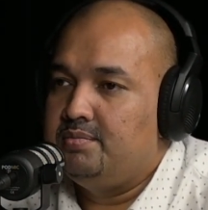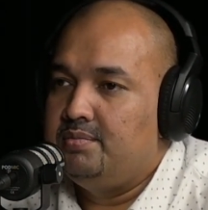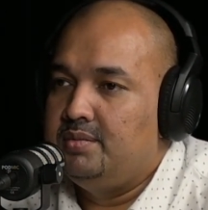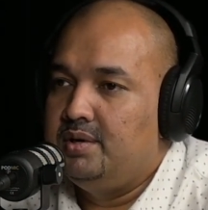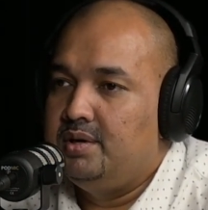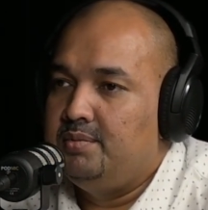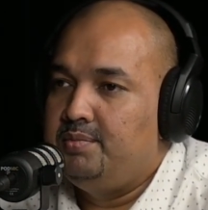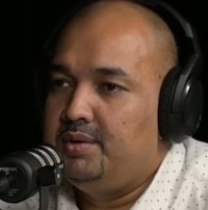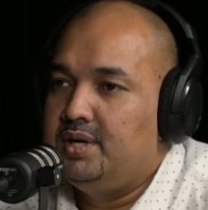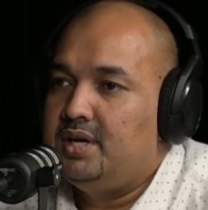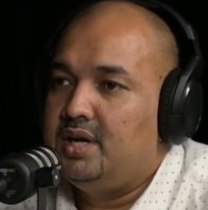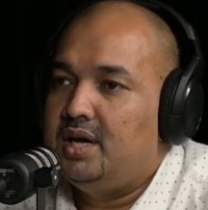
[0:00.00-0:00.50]

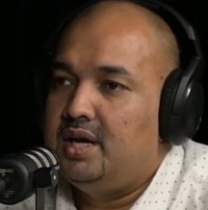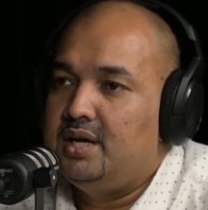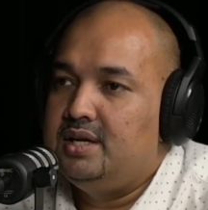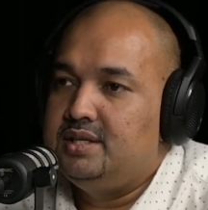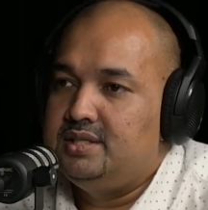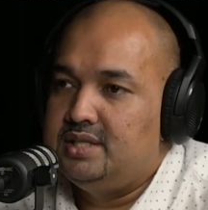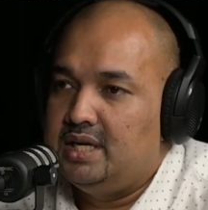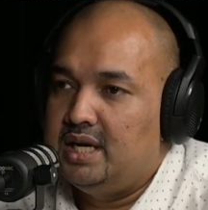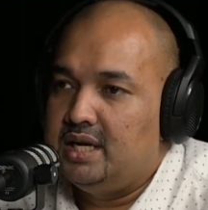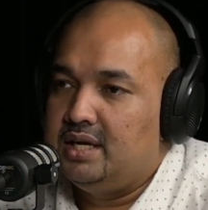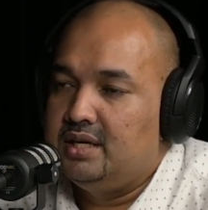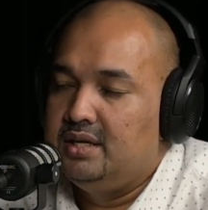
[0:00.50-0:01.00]
a bit higher
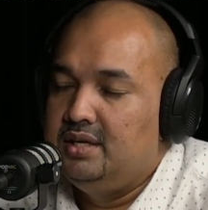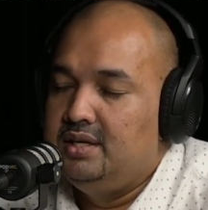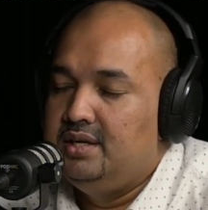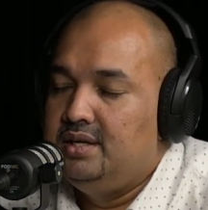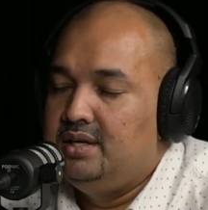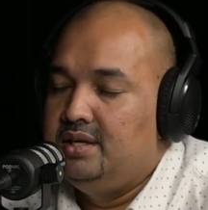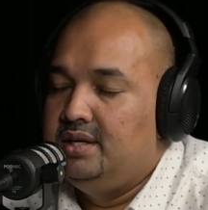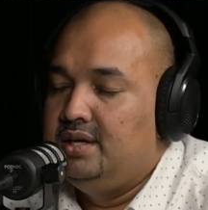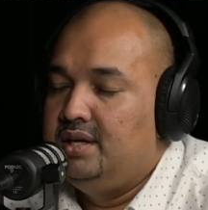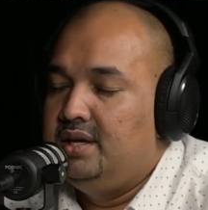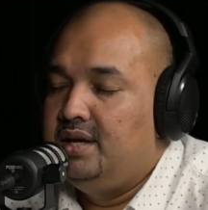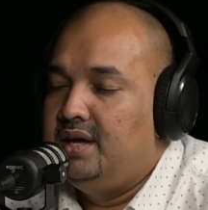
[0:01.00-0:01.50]
jack.
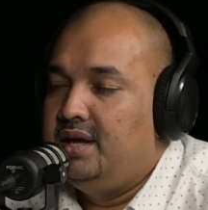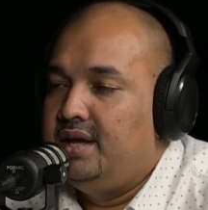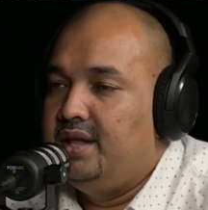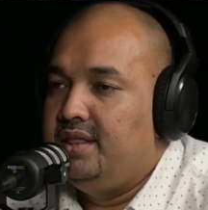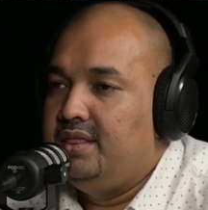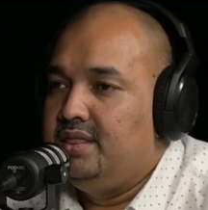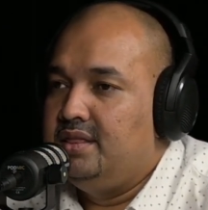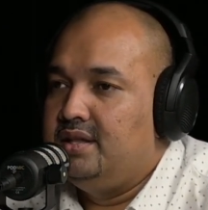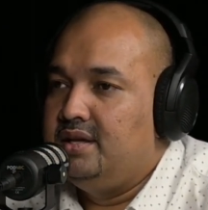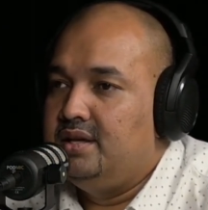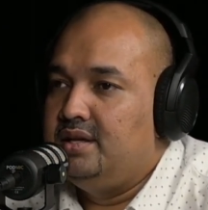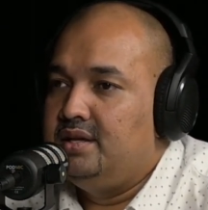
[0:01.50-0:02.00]

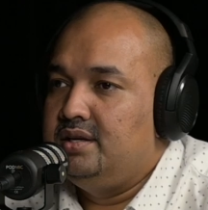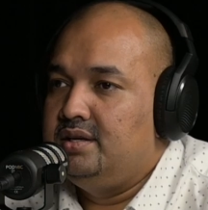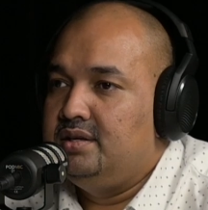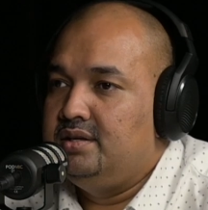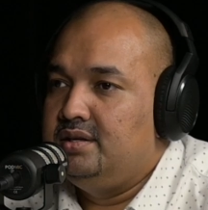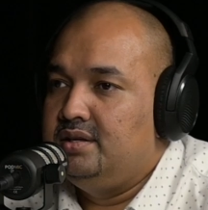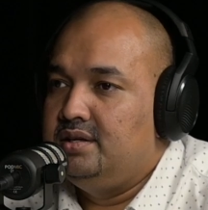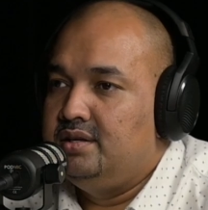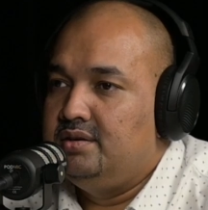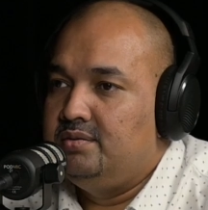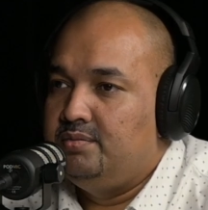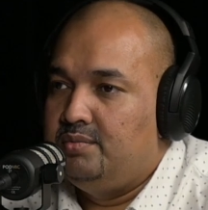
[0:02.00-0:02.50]
And
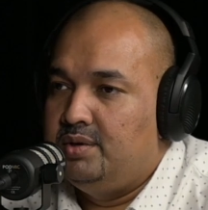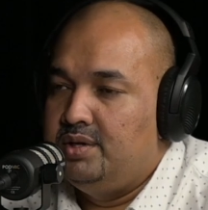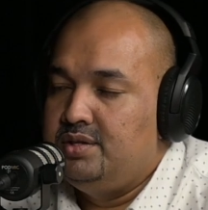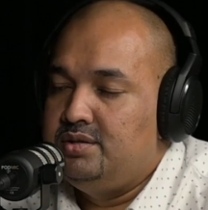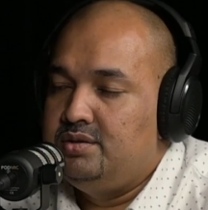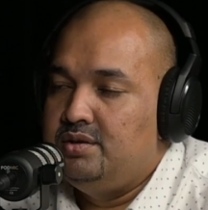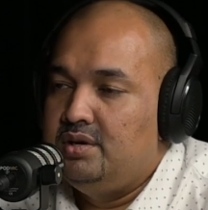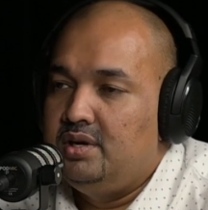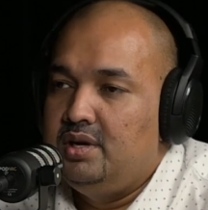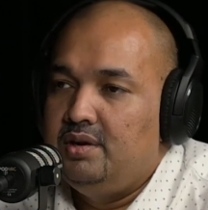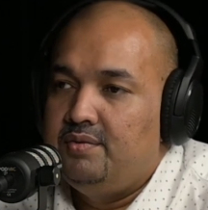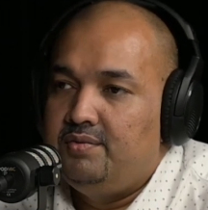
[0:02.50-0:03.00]
then
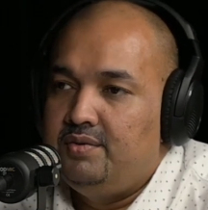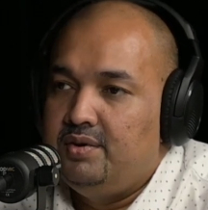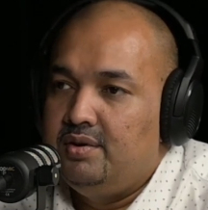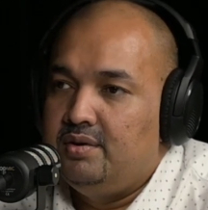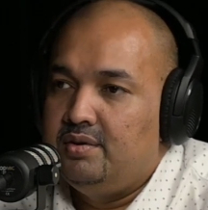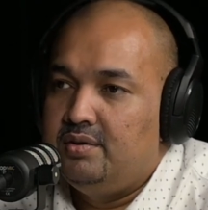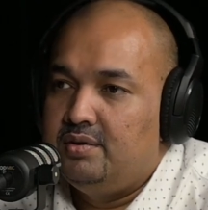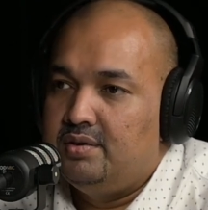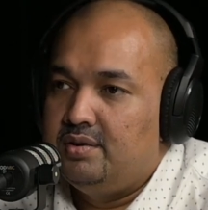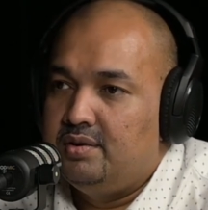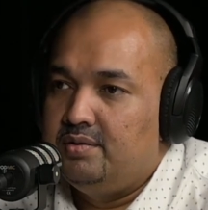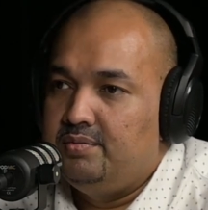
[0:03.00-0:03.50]
once you lift
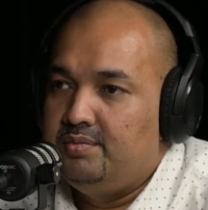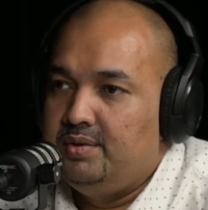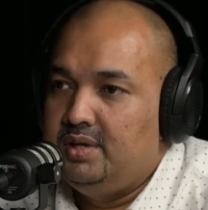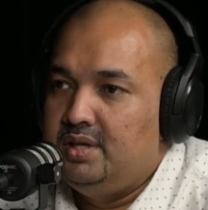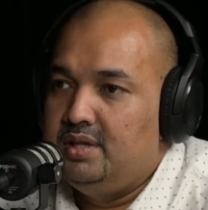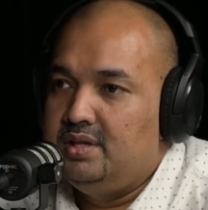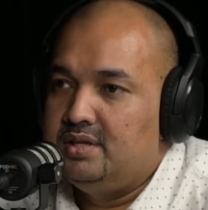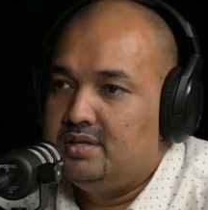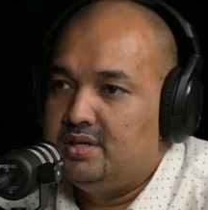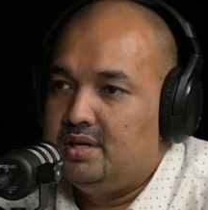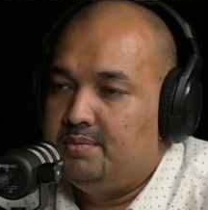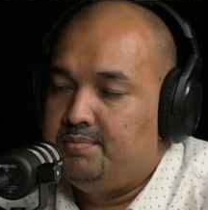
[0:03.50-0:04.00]
your
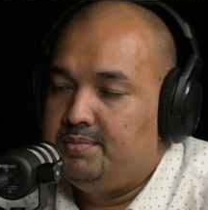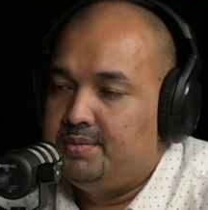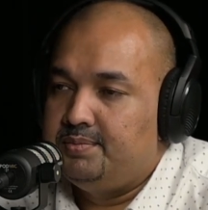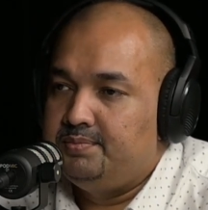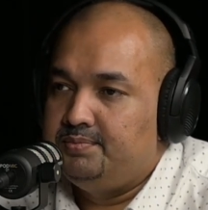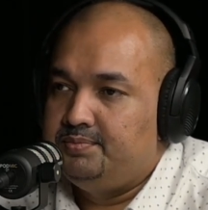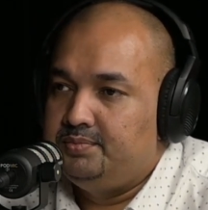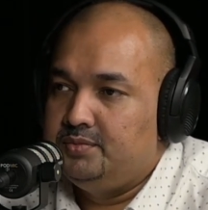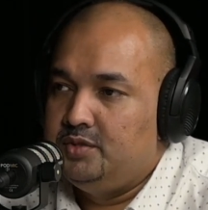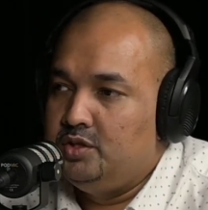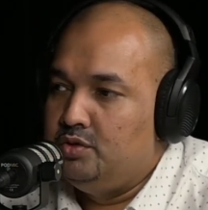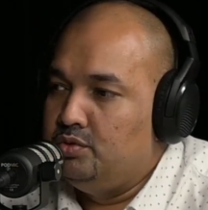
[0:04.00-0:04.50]
wheels up,
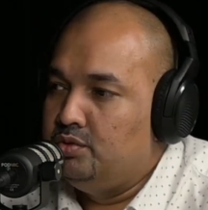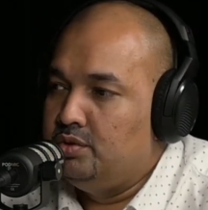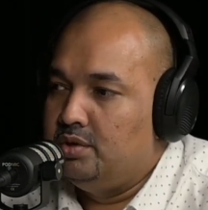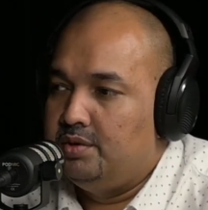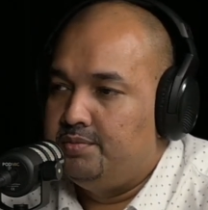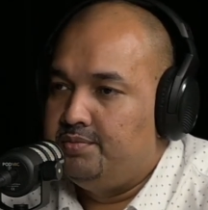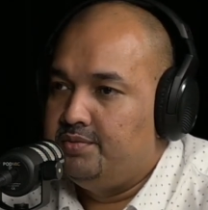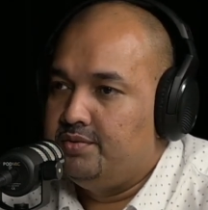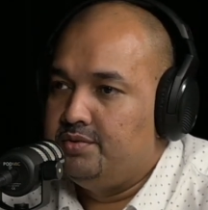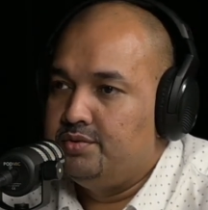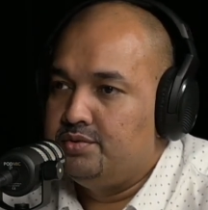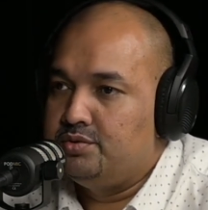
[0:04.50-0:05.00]
you would
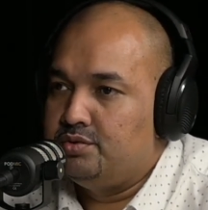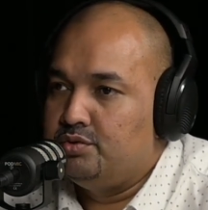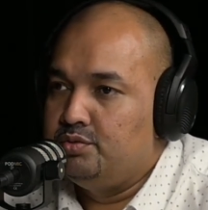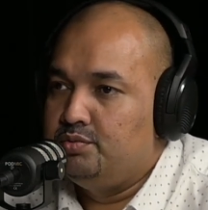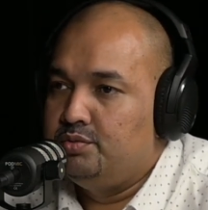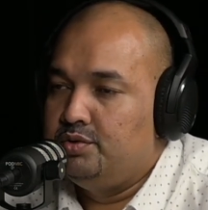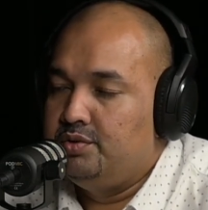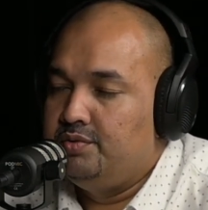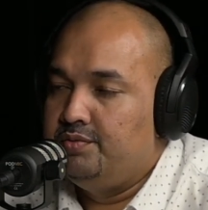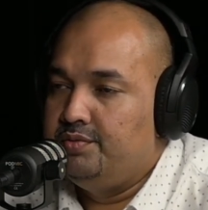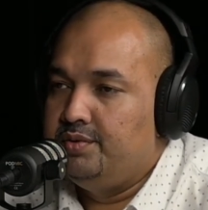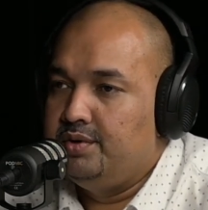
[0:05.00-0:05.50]
of course
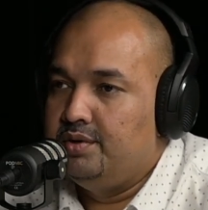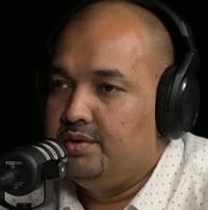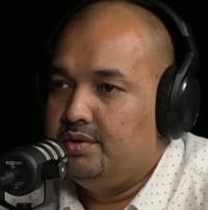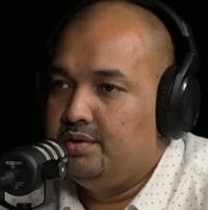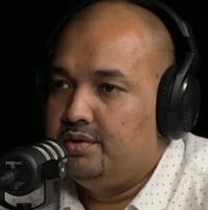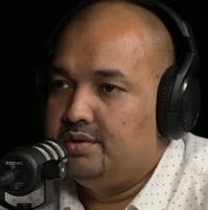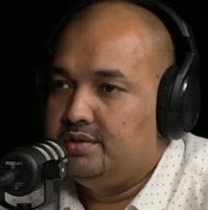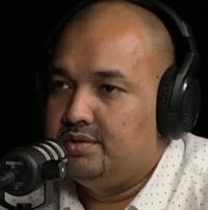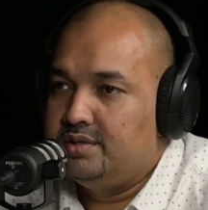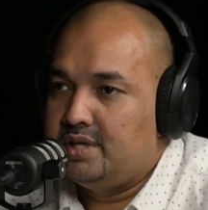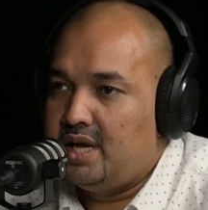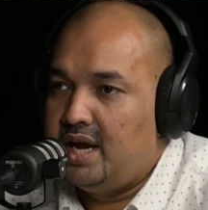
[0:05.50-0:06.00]
remove
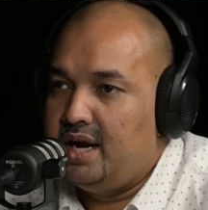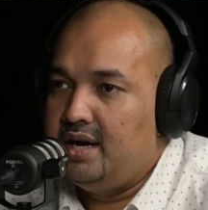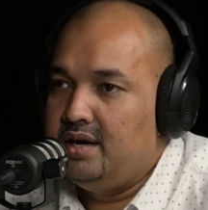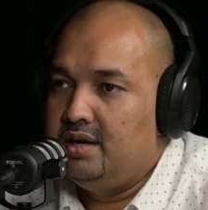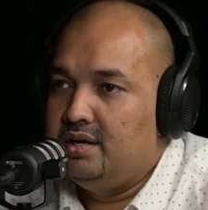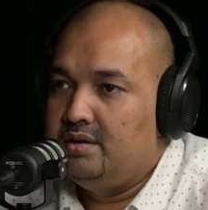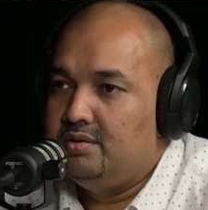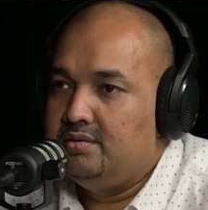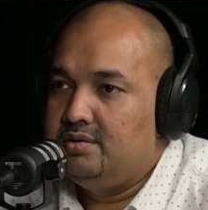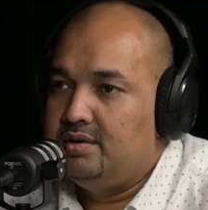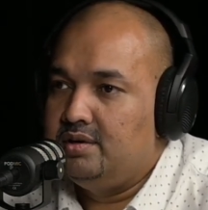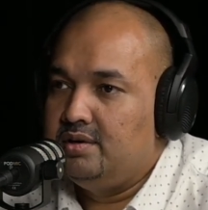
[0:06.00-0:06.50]
your sand
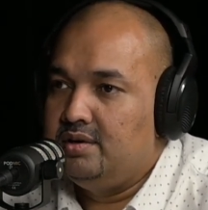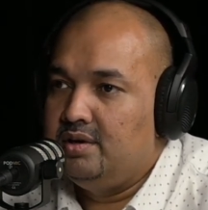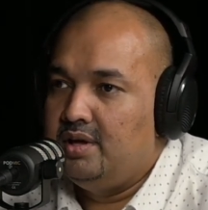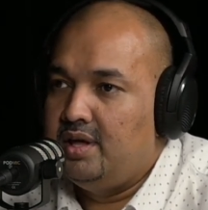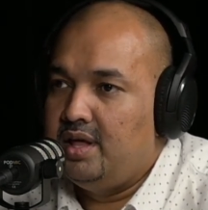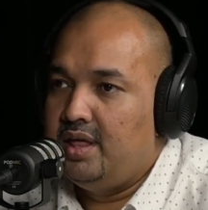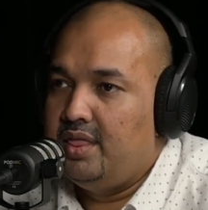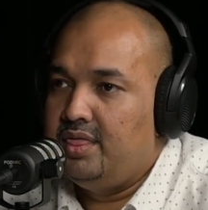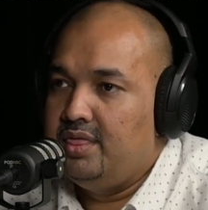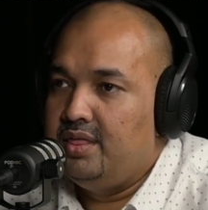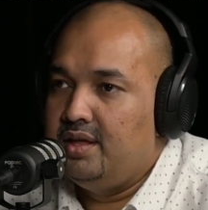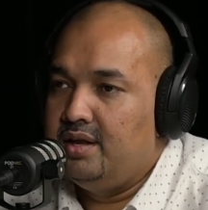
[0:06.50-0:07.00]
out
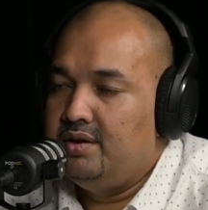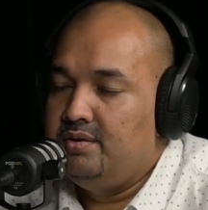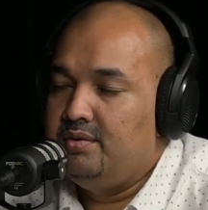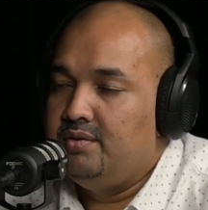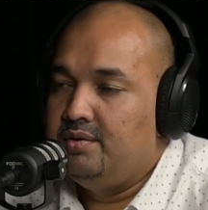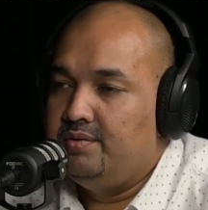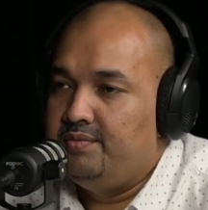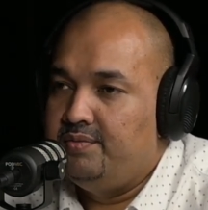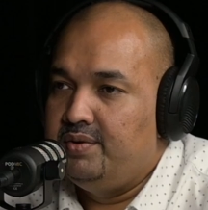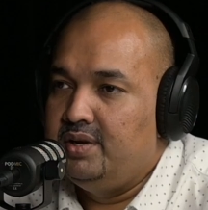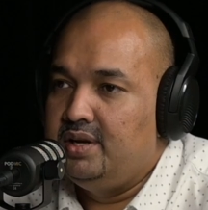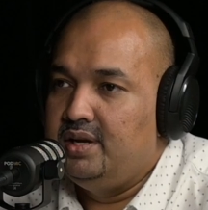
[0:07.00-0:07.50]
and then
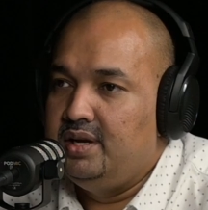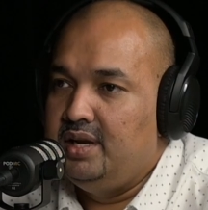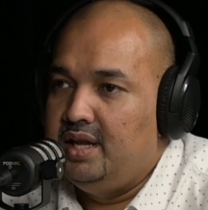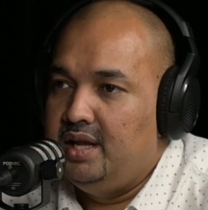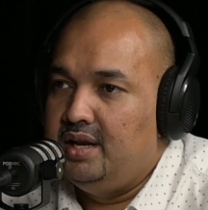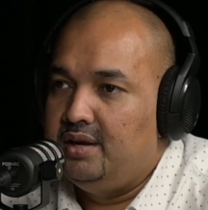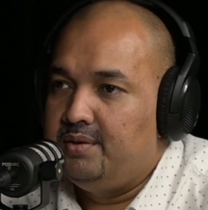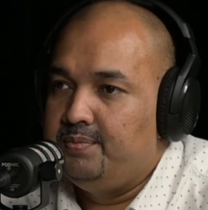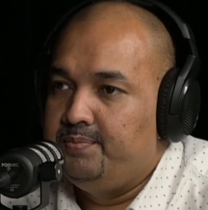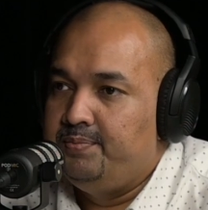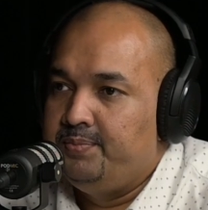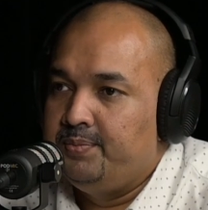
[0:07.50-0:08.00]
you'd fill in air.